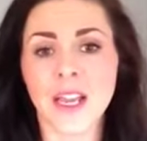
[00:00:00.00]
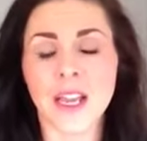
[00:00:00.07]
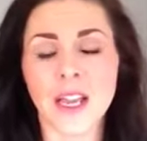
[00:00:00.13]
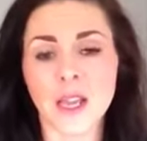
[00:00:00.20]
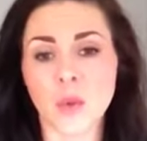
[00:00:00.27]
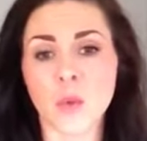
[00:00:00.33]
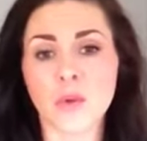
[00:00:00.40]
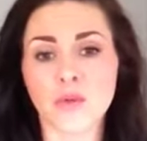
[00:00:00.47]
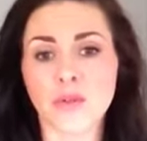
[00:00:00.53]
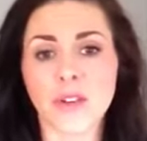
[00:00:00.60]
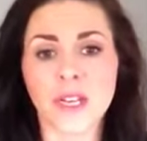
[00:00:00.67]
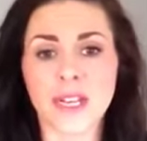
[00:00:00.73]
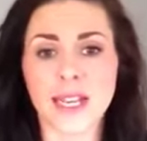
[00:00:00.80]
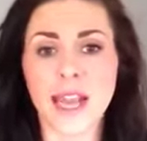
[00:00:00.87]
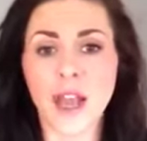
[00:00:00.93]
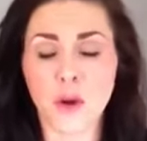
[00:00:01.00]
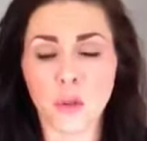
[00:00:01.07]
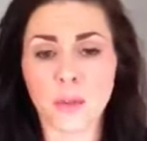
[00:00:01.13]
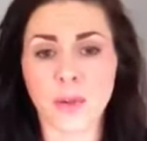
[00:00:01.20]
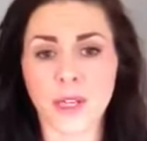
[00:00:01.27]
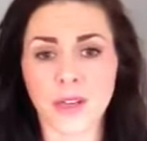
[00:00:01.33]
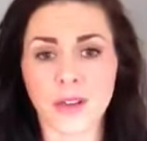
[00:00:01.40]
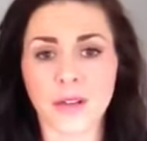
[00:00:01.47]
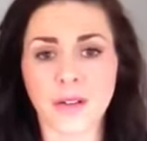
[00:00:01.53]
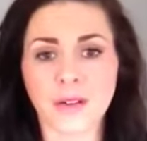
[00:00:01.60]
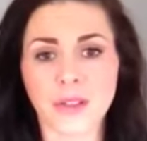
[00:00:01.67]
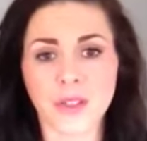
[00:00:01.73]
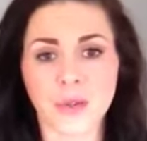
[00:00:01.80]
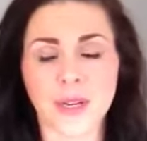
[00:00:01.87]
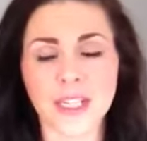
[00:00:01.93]
it will really help you
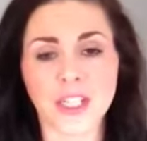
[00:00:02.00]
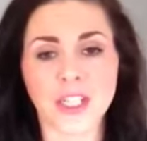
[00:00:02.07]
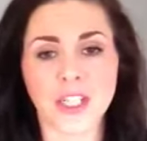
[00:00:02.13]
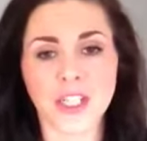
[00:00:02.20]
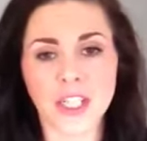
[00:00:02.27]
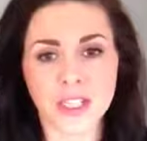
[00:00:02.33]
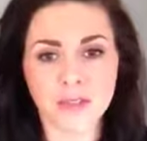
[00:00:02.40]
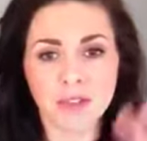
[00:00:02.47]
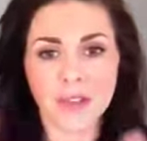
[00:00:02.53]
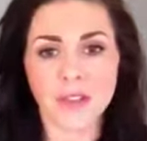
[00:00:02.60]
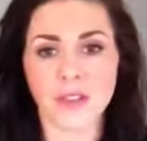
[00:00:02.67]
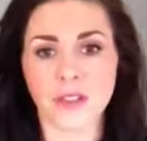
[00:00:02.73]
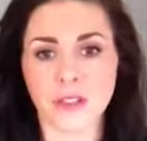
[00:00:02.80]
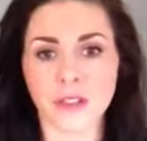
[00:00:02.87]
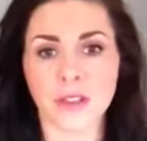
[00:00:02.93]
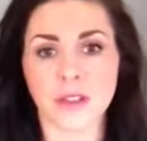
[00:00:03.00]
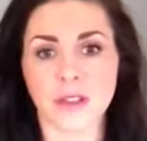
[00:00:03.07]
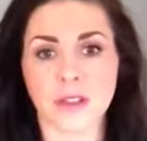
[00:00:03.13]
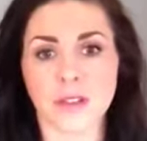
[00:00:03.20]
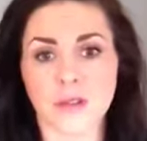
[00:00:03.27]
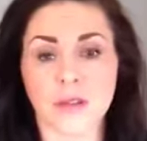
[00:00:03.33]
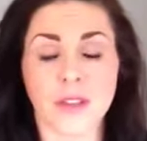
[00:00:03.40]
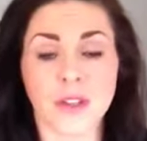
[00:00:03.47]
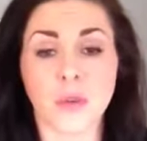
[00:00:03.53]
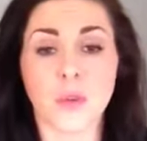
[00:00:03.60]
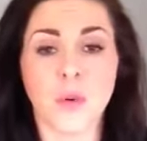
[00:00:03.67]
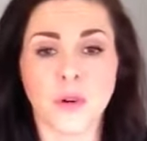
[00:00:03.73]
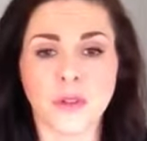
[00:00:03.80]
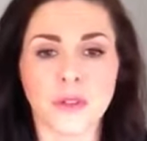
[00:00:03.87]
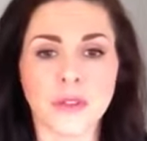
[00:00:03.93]
to actually achieve the look that you
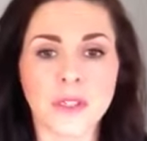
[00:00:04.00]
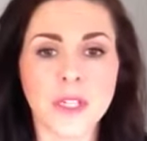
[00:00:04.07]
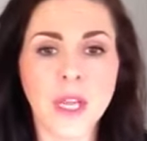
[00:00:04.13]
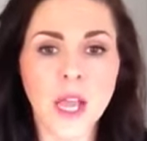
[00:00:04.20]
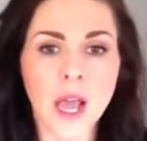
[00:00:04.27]
want.